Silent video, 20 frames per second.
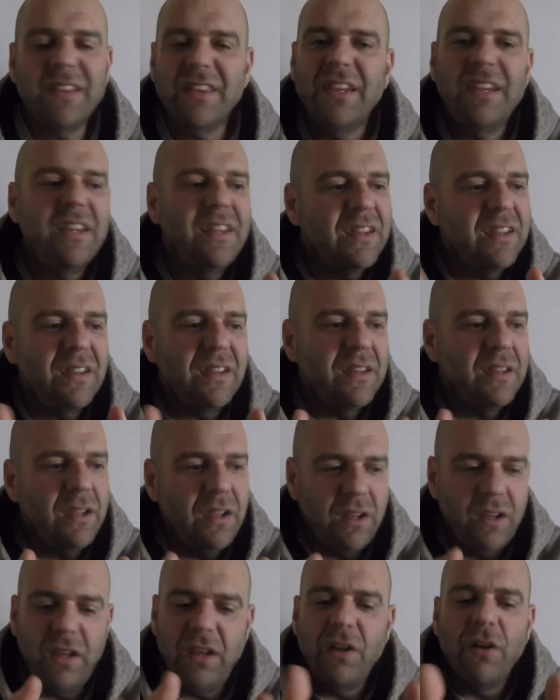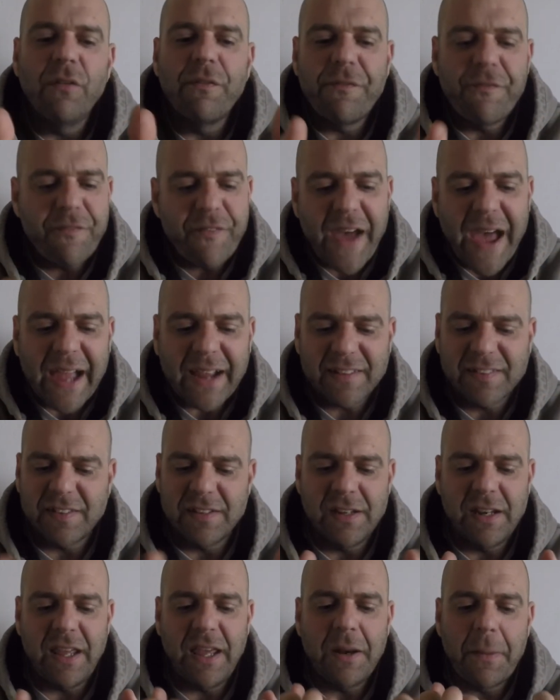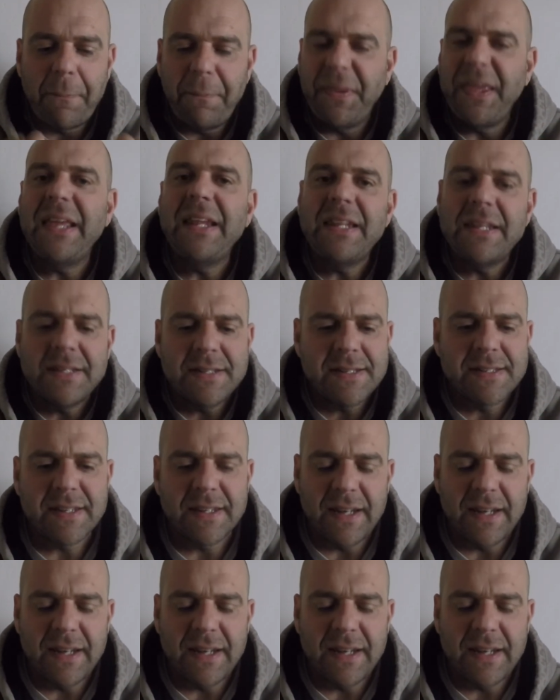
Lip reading: you know, facts and opinions